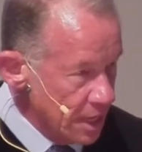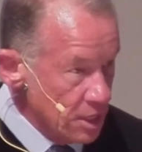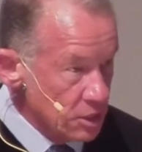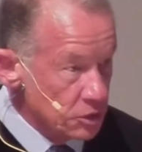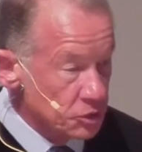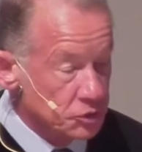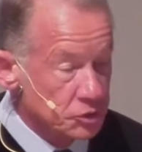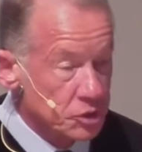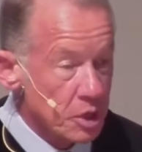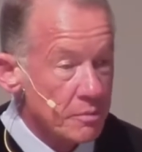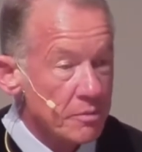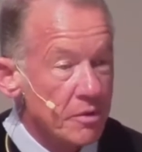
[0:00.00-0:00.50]

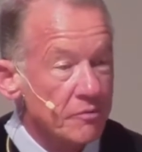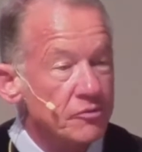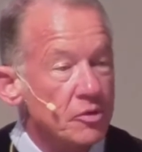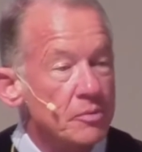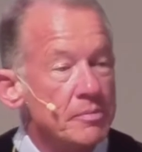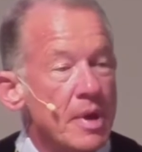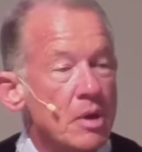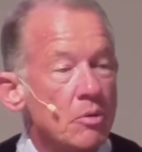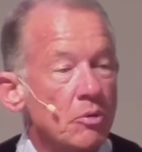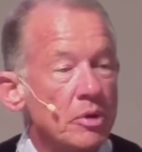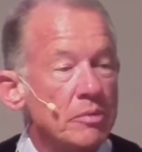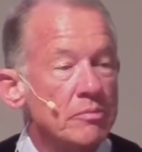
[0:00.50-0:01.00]
Some of you
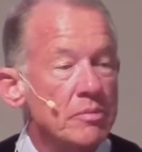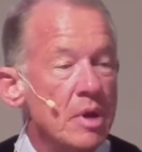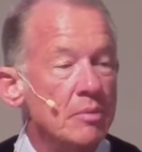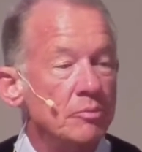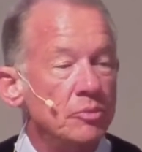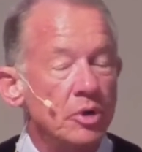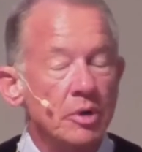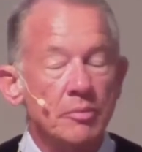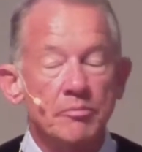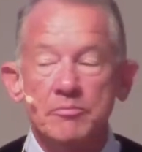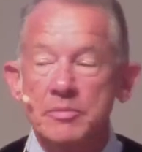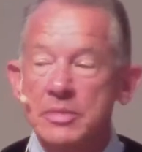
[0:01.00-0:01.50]
may
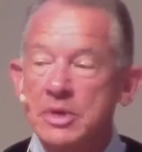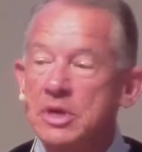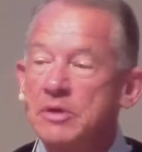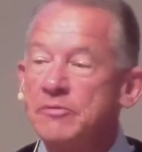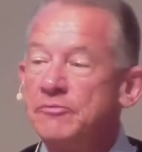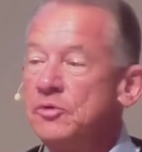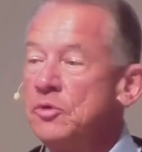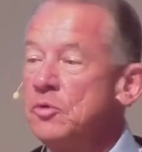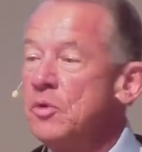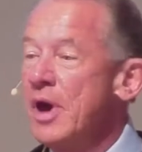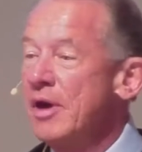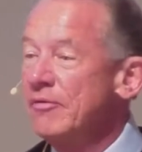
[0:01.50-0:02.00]
remember it. Many
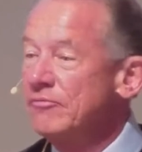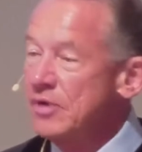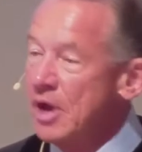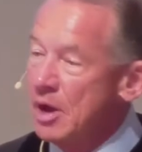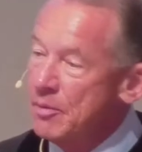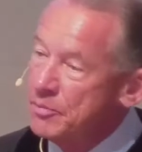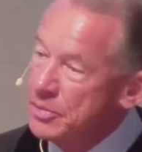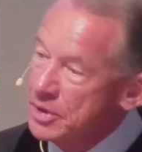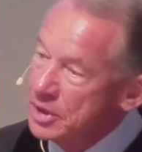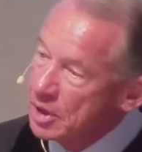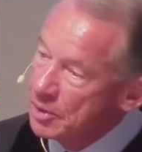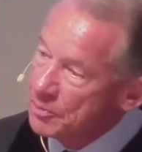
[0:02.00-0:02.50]
of you have
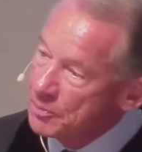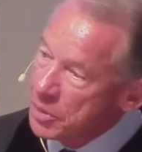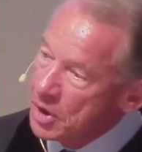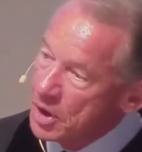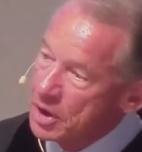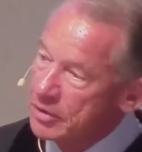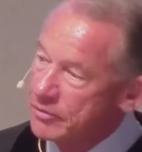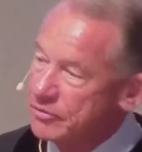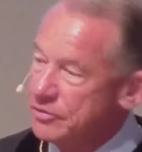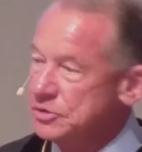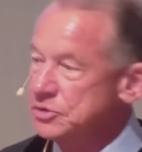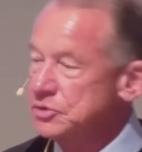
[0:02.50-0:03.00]
not been a
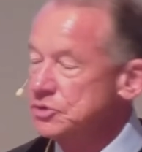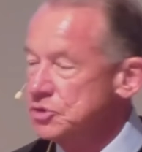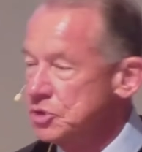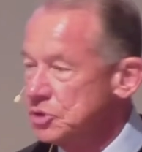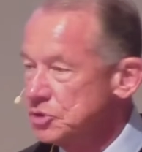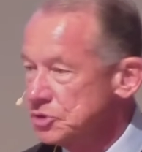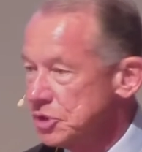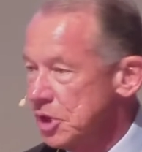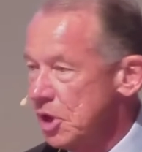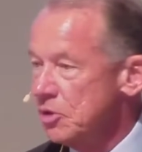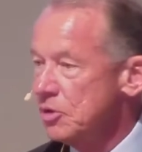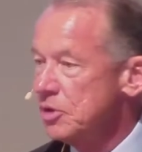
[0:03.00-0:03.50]
part of this
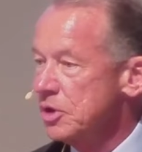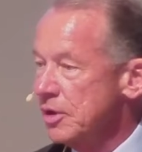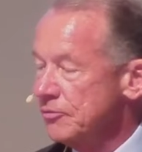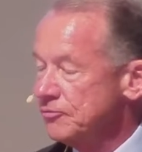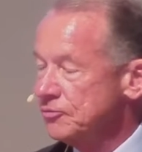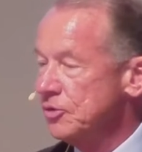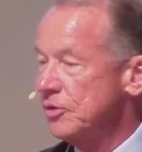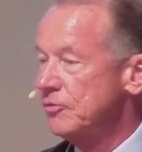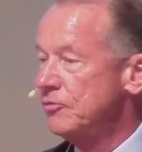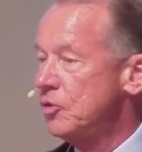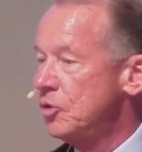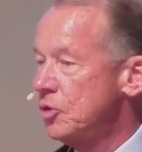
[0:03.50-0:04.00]
church long enough
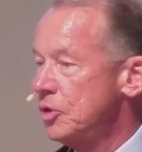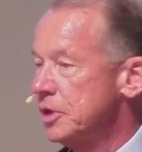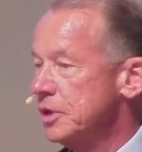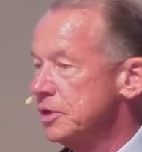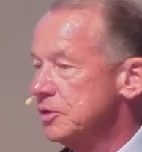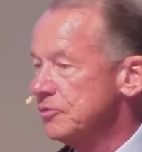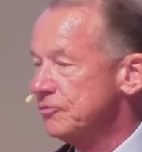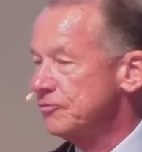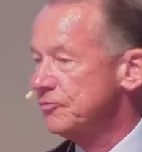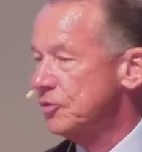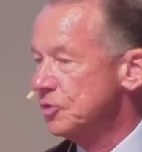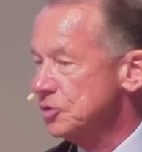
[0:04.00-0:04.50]
to have heard it
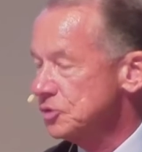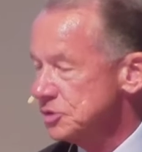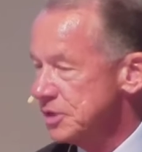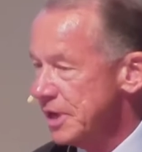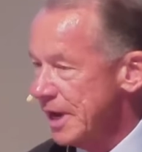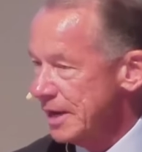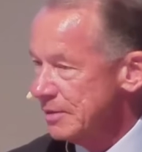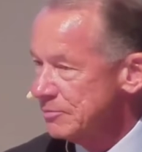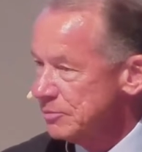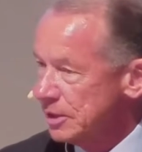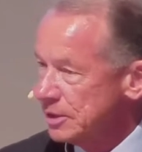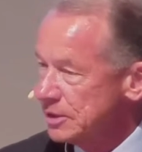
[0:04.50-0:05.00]
the first
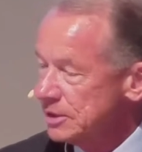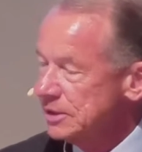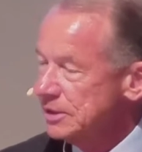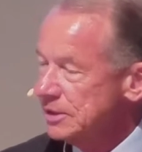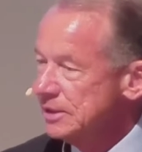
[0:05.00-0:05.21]
time, but